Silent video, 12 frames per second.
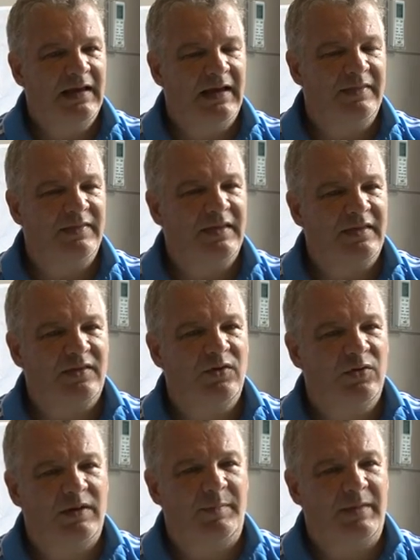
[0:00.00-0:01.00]
and this
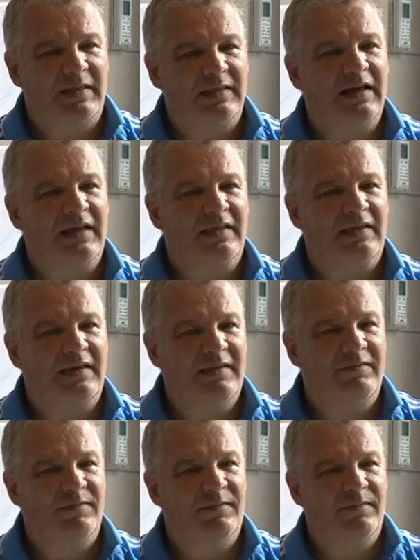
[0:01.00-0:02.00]
tournament has
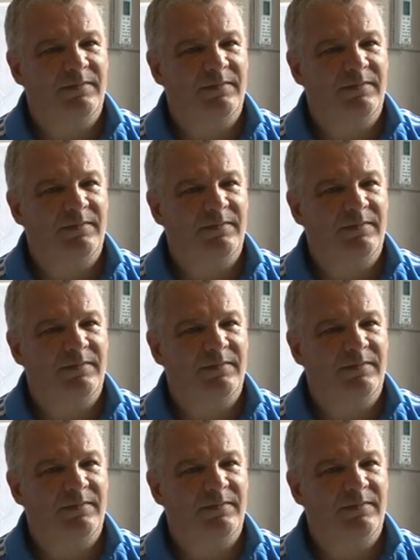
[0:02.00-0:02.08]
gave